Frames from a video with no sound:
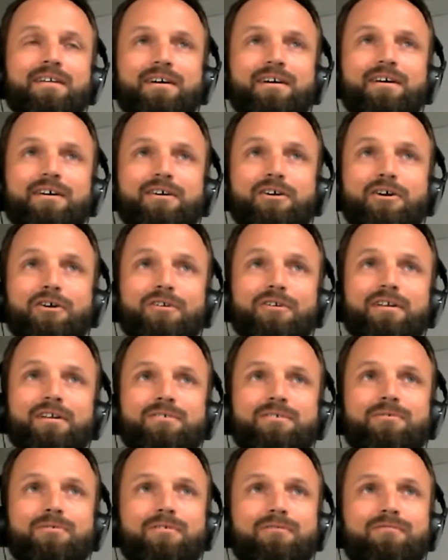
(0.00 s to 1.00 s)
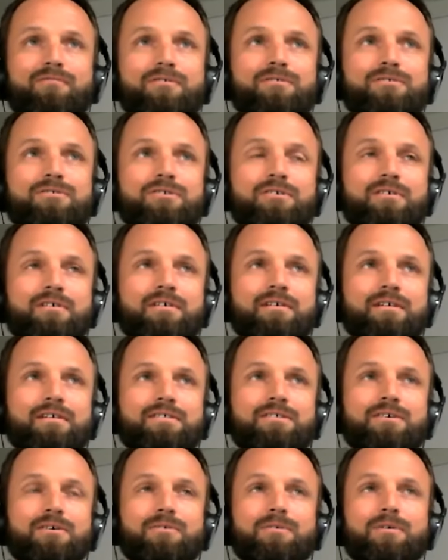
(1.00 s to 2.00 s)
uh, current or the future
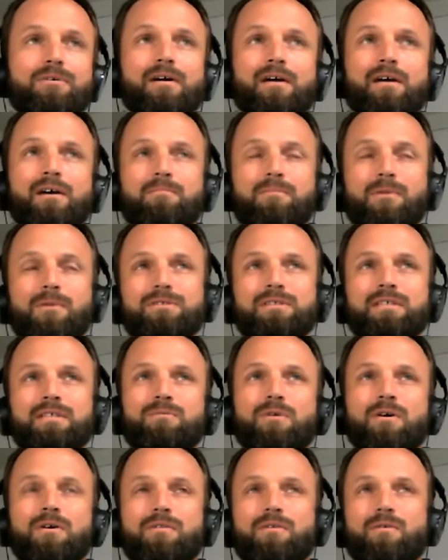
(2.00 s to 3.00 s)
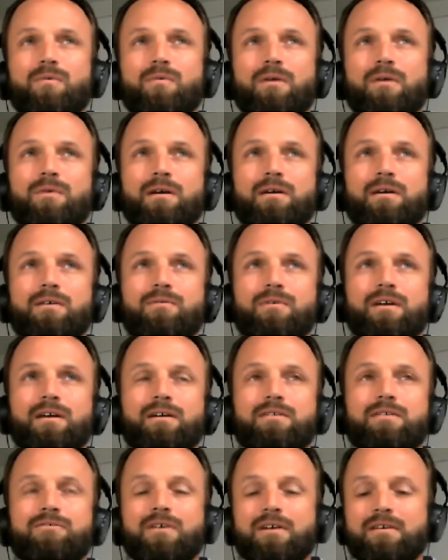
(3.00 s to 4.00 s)
so mostly what the way we we
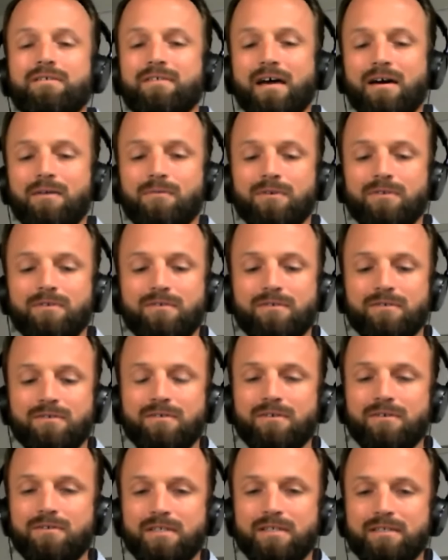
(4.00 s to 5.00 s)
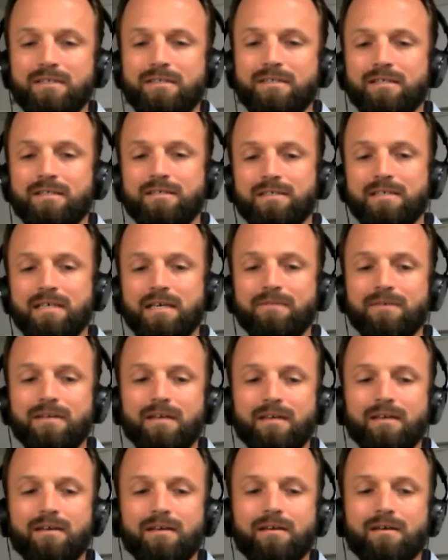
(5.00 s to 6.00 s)
address that was just using
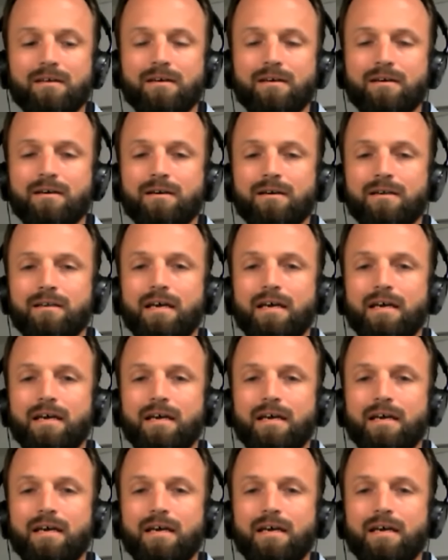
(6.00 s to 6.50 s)
sensitivity uh,